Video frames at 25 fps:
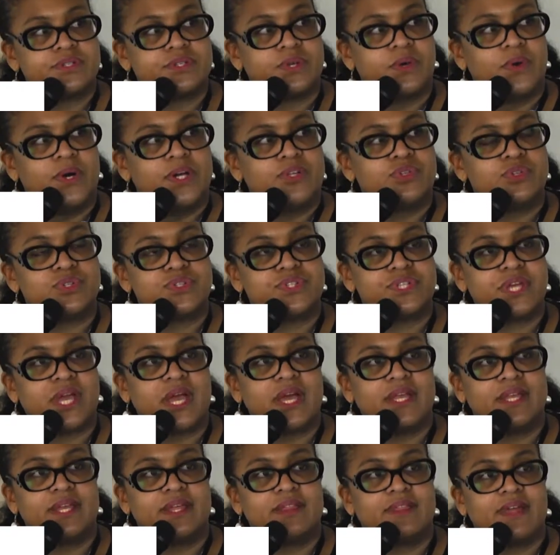So
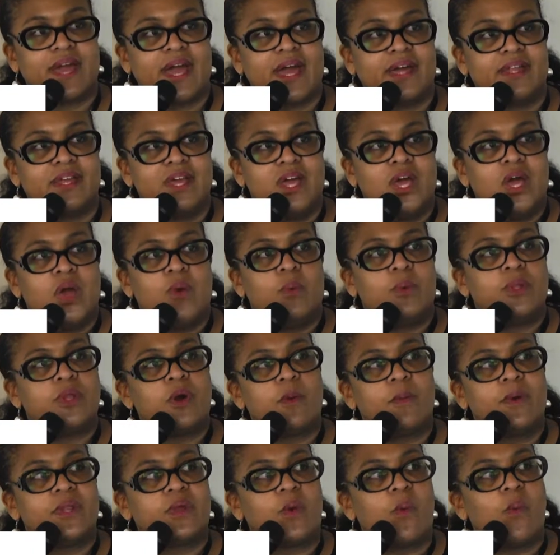understanding that we
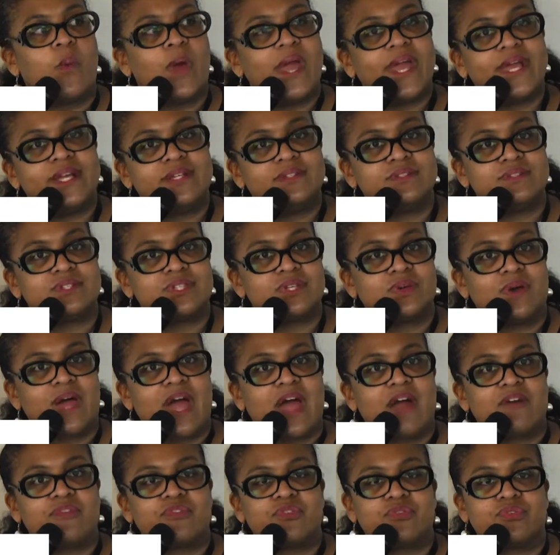don't want to wait until
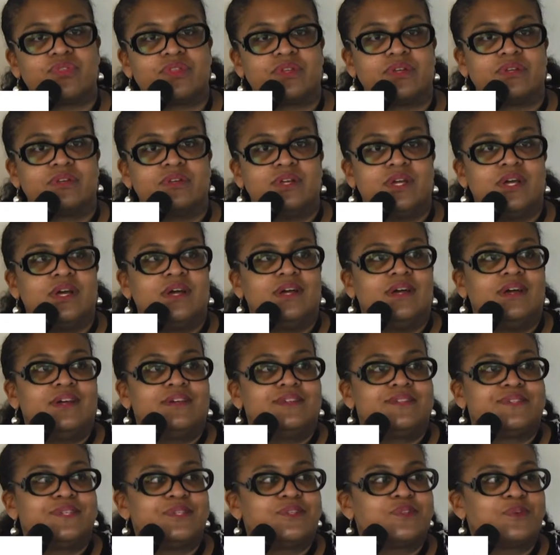after the
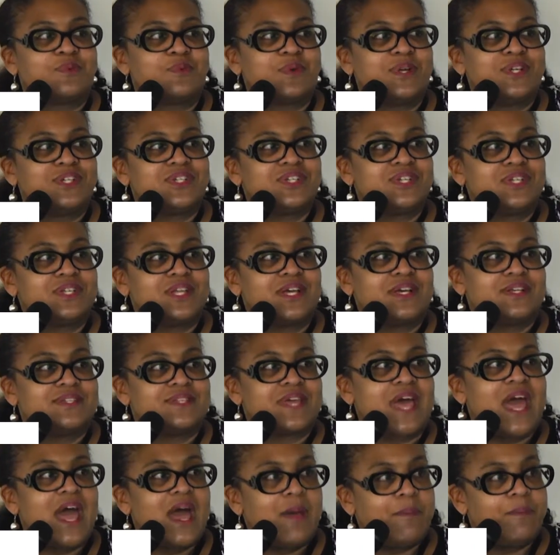situation has
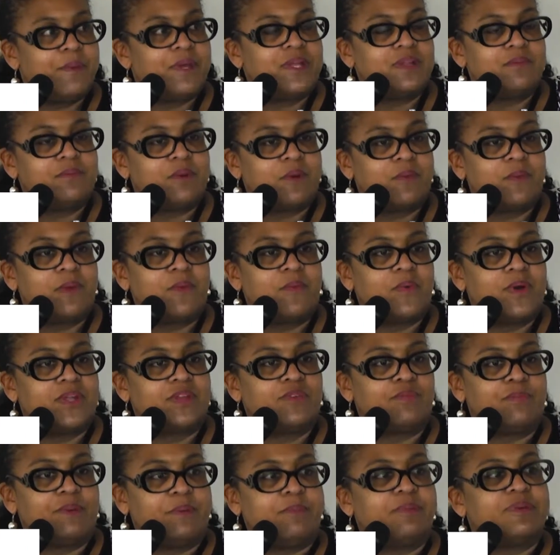happened, but we want
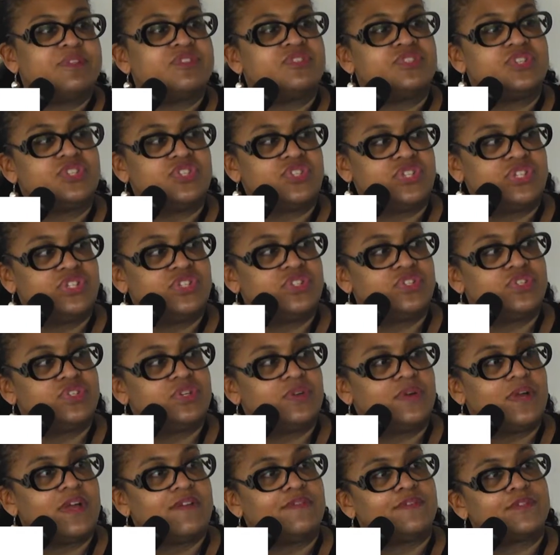to be positioned
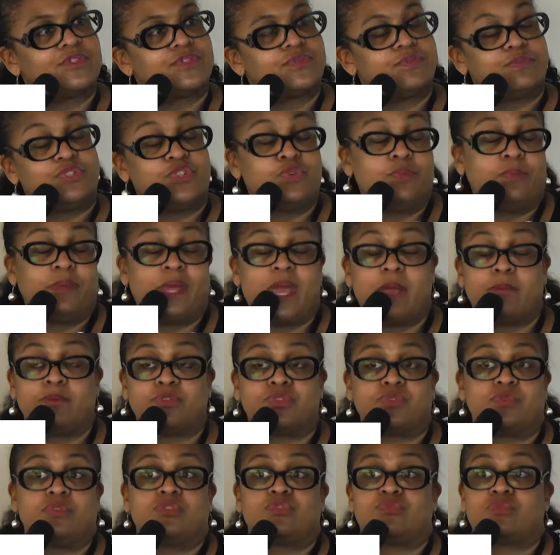to be able
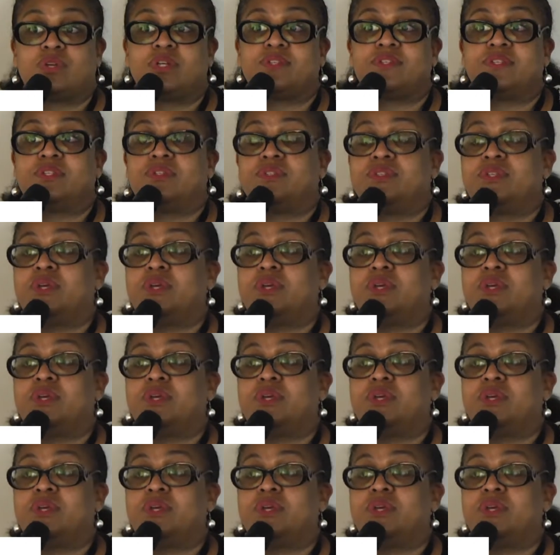to address it.